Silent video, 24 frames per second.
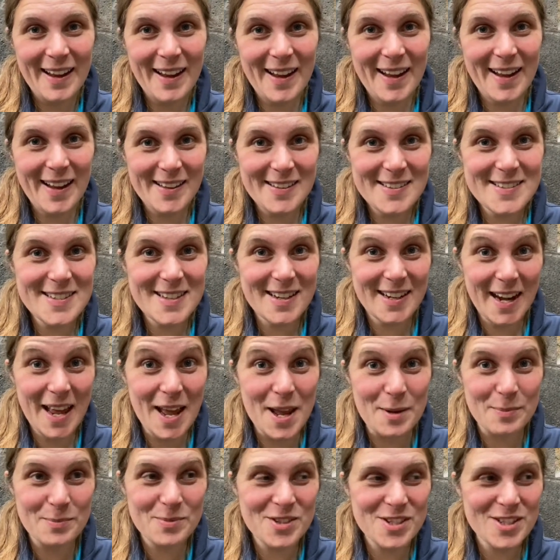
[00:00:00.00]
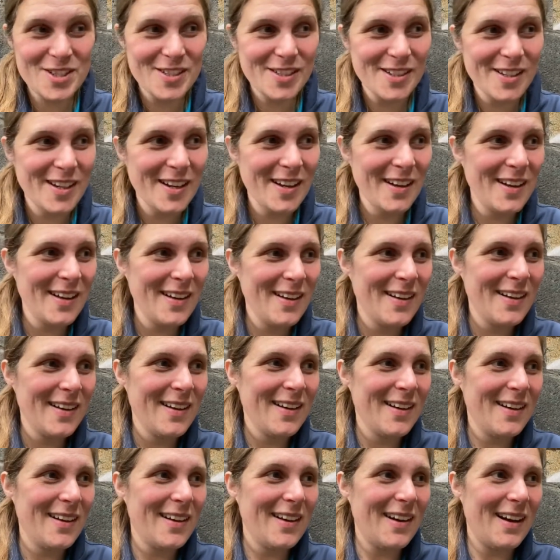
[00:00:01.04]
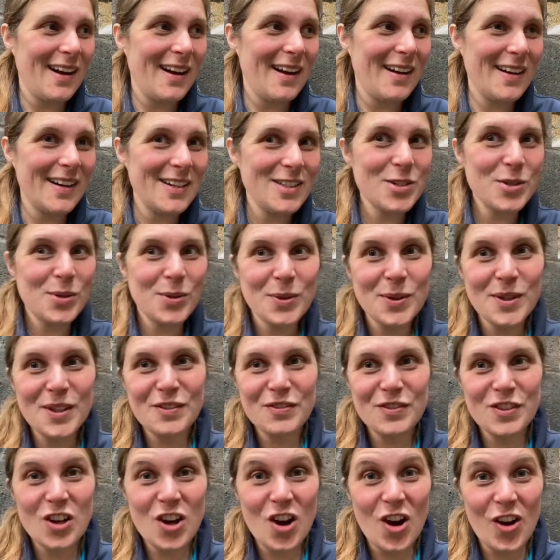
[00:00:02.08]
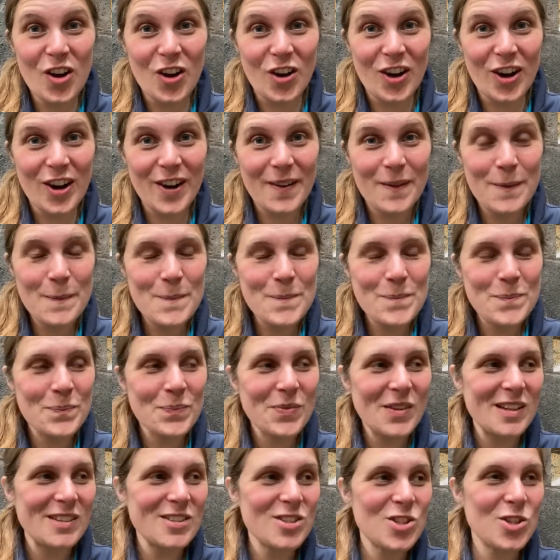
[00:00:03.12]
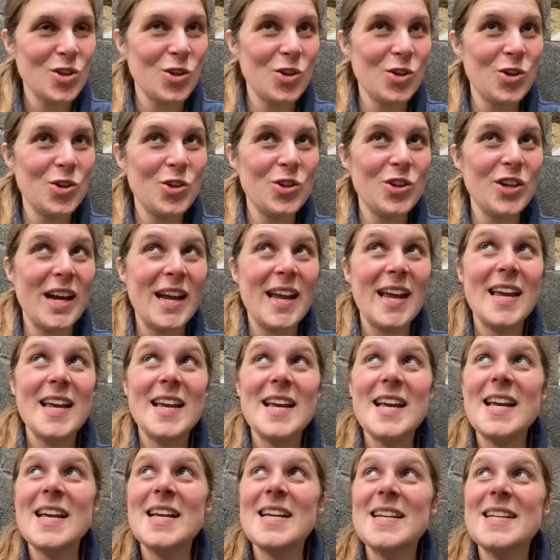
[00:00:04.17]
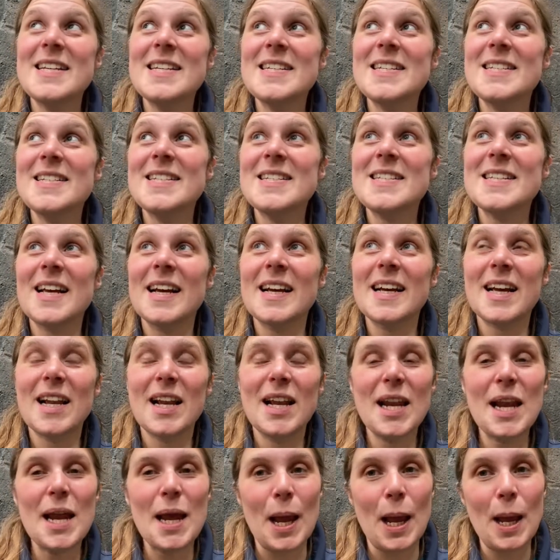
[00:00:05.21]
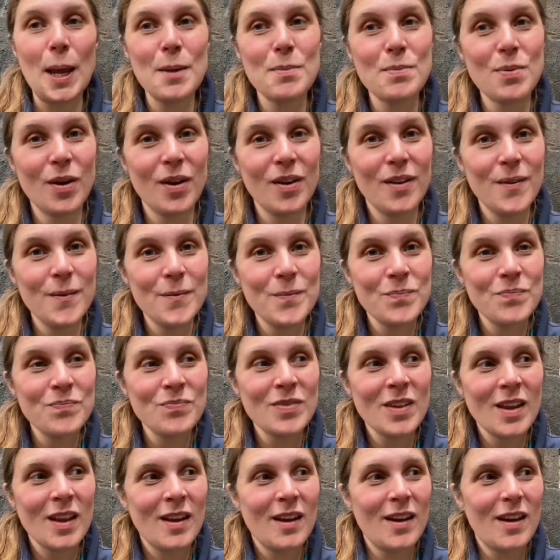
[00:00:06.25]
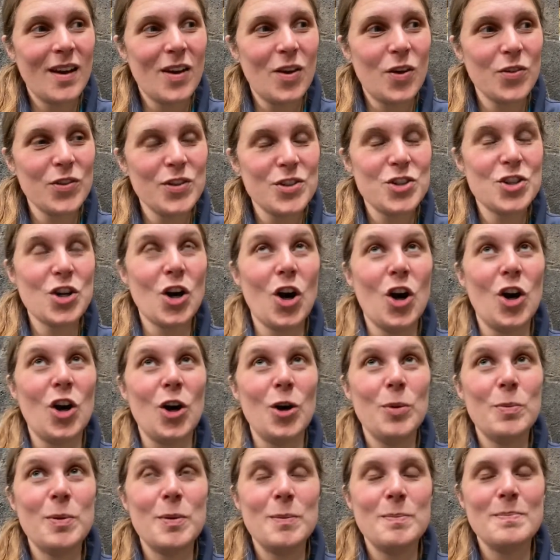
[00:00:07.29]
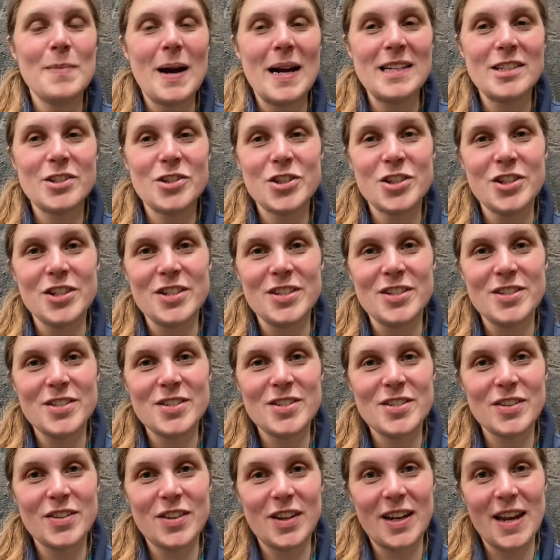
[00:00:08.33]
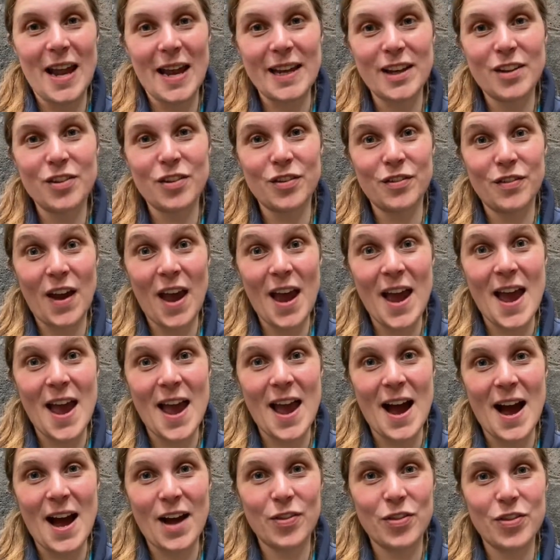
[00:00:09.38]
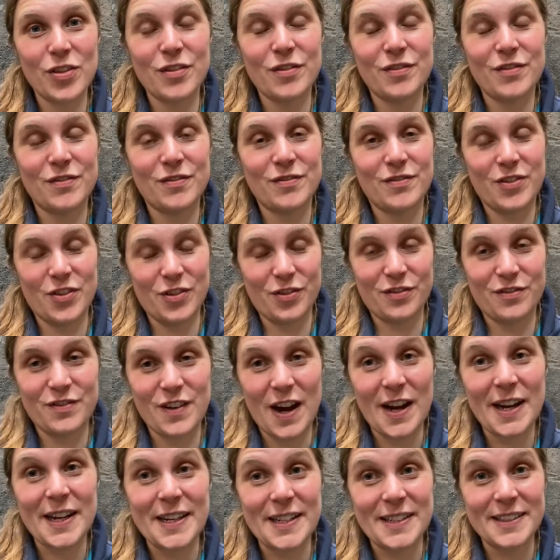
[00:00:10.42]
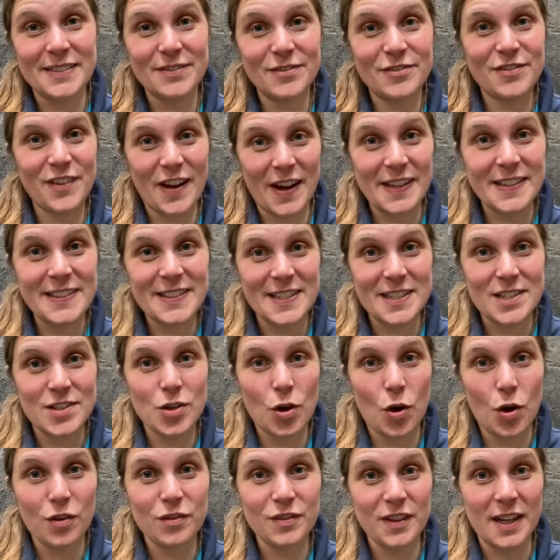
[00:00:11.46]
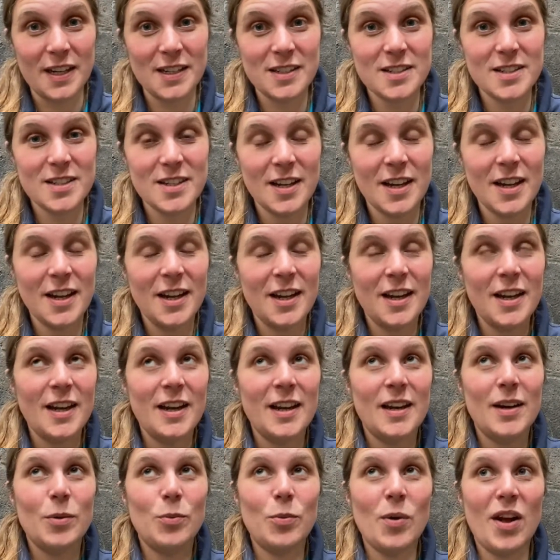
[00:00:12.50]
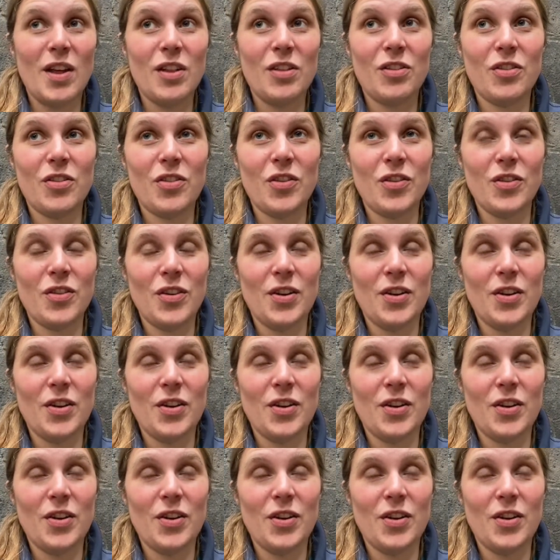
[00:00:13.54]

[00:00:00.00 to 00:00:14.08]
It's clipped. And I totally forgot. So his clip on the top matches the length of hair and the fineness of it with